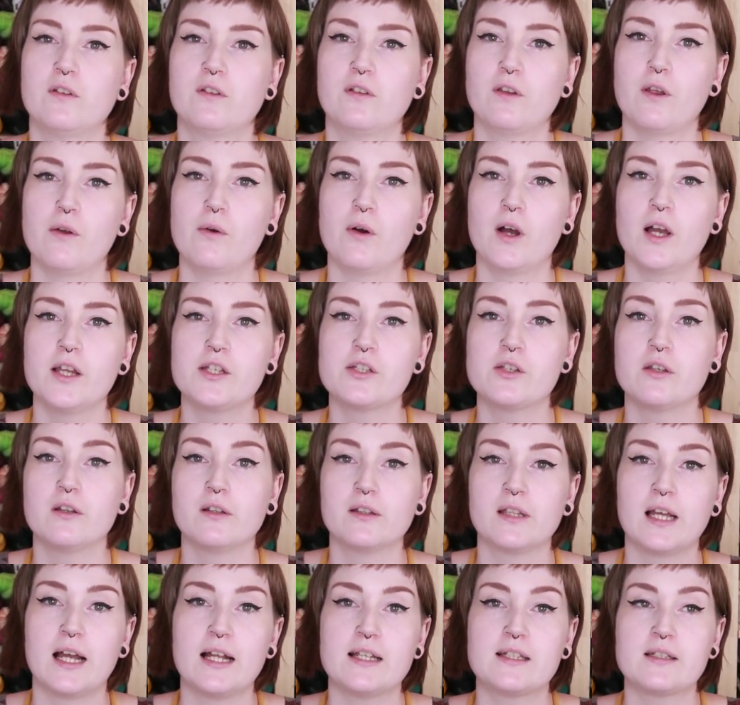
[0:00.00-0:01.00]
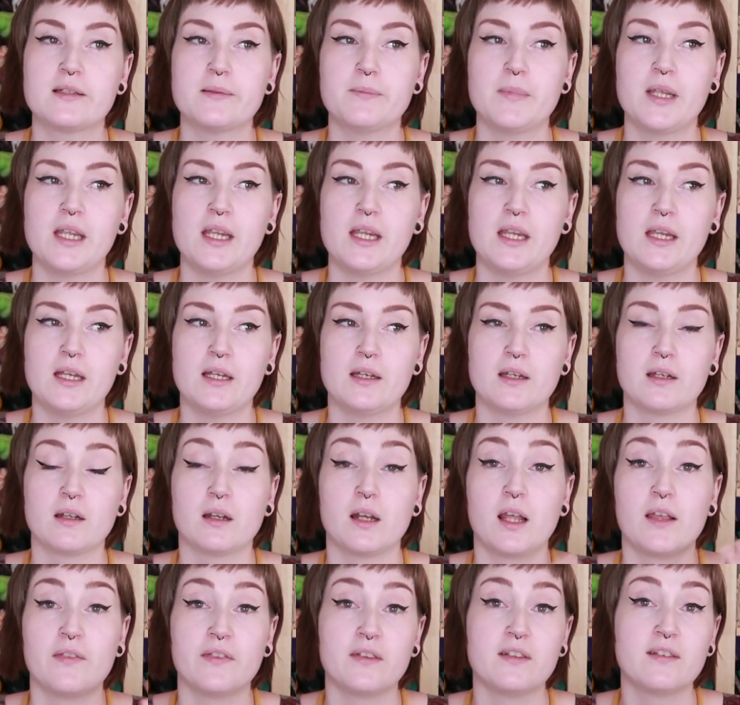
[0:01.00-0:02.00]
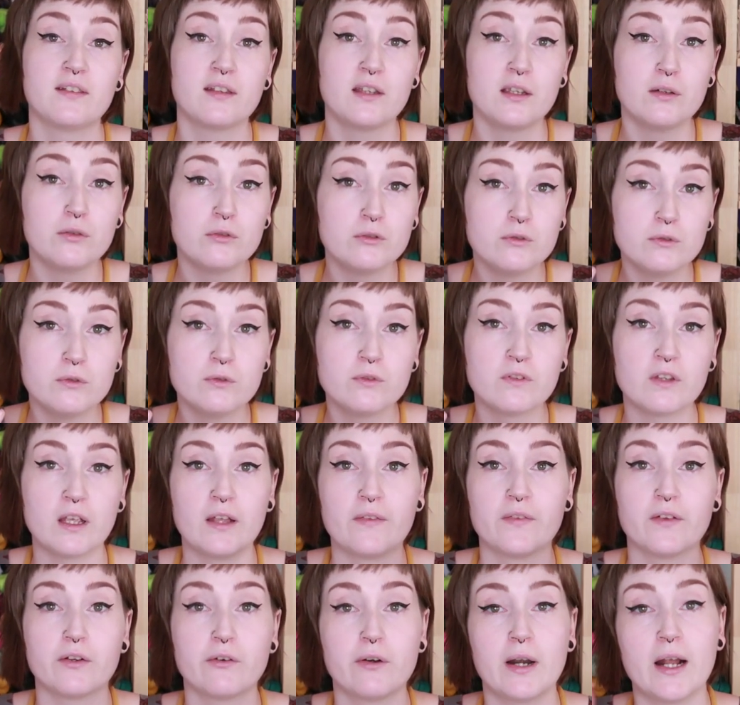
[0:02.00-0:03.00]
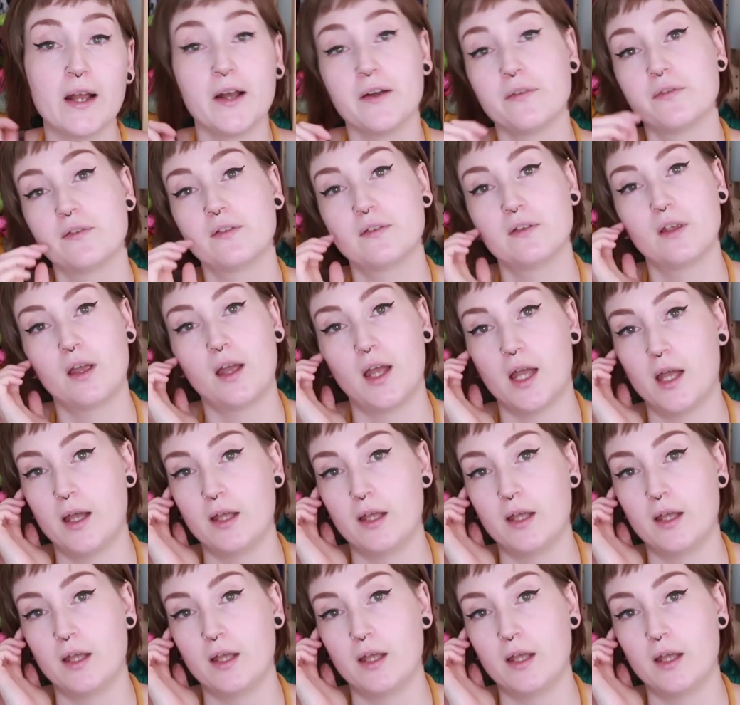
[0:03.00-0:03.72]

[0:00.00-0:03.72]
So I took that to mean like the skills and the crafts